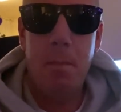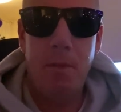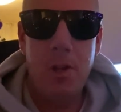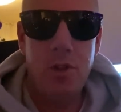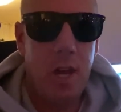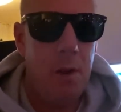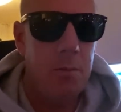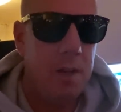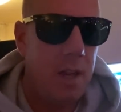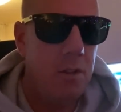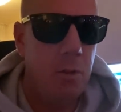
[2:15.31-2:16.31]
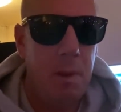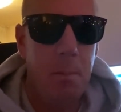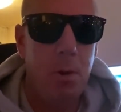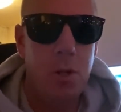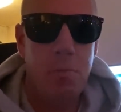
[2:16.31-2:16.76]
professional gamers because it's
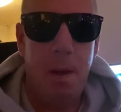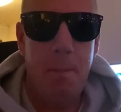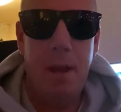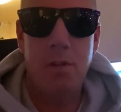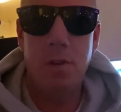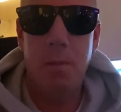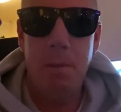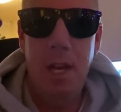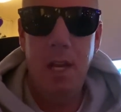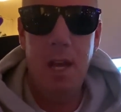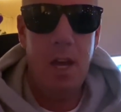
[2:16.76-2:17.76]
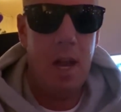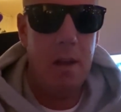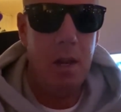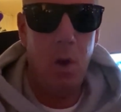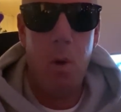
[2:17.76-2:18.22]
being pushed by mainstream media
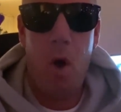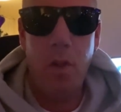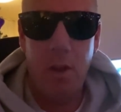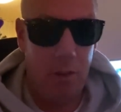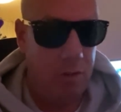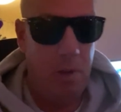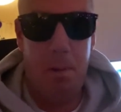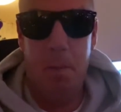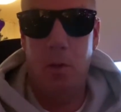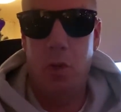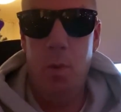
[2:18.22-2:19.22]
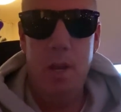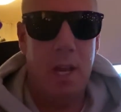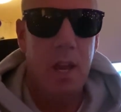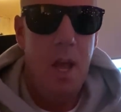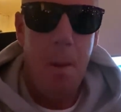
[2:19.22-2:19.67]
and, all of these see people doing it.